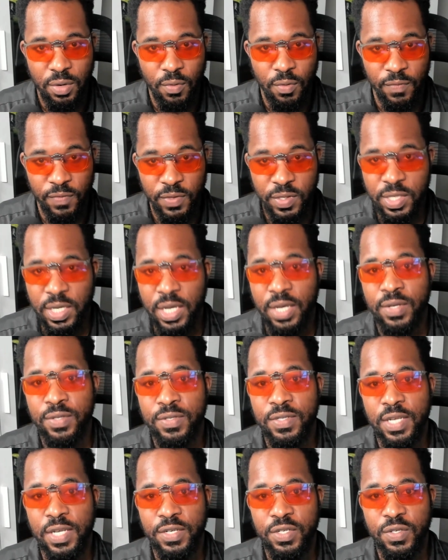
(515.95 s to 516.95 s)
with the
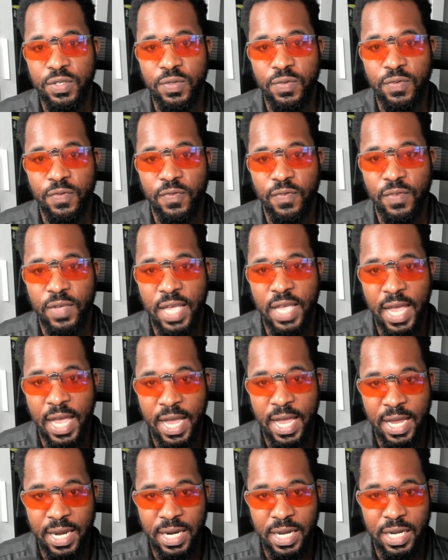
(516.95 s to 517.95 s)
skills that you've
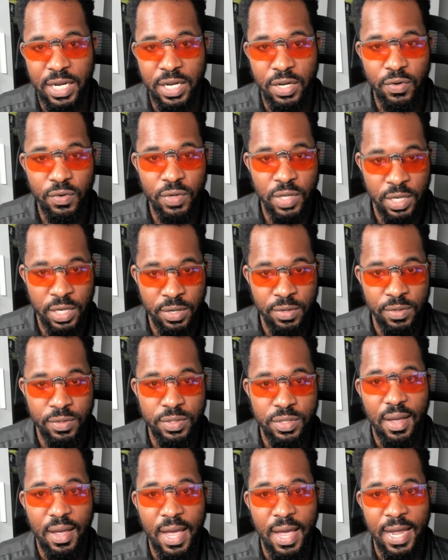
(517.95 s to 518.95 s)
gained in your years,